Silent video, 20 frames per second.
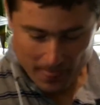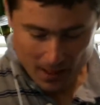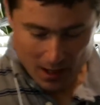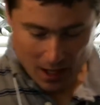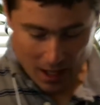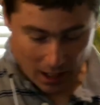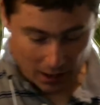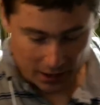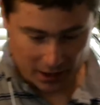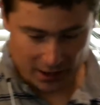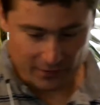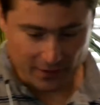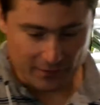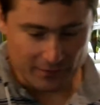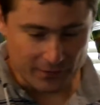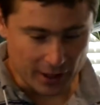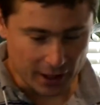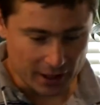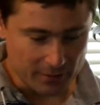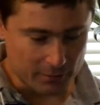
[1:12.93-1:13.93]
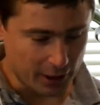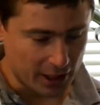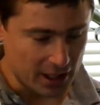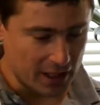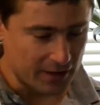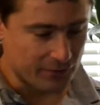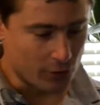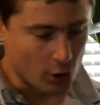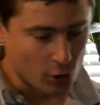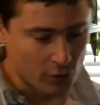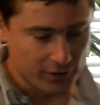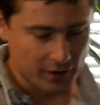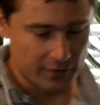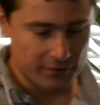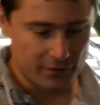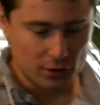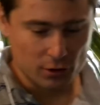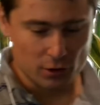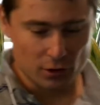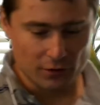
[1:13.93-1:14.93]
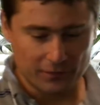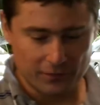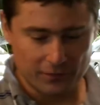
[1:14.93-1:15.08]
I'll give a very brief overview of